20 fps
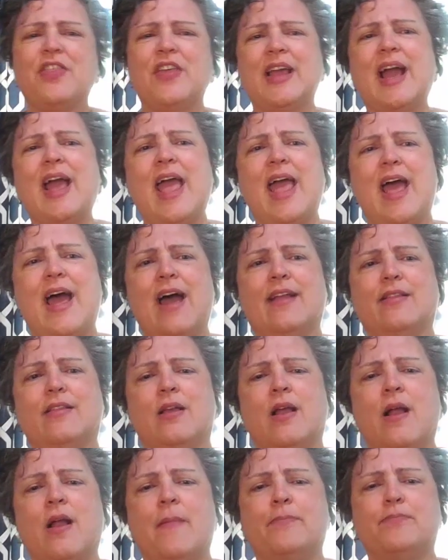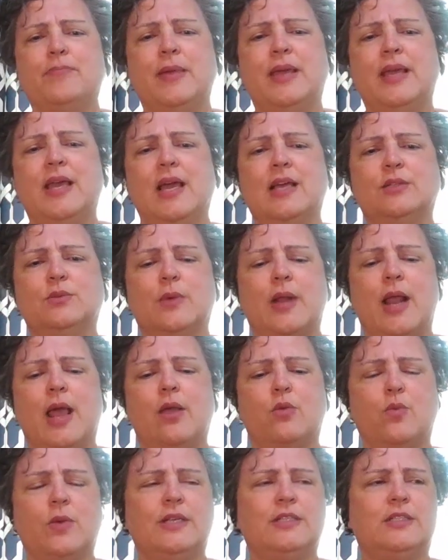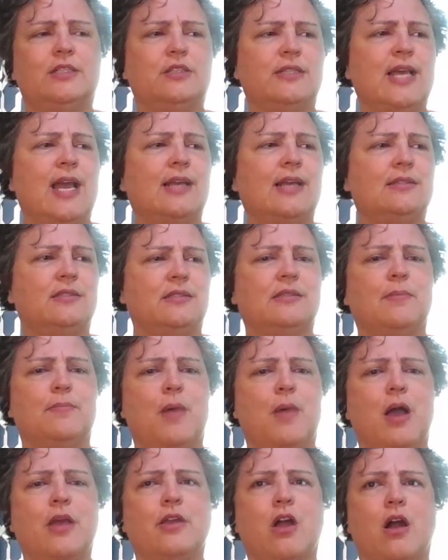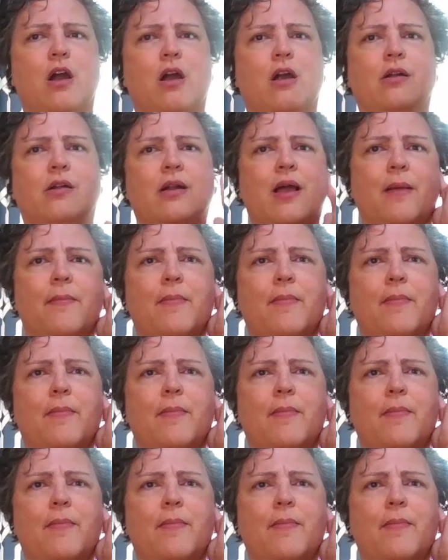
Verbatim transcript: I think I had because when I went to Texas and bought yarn,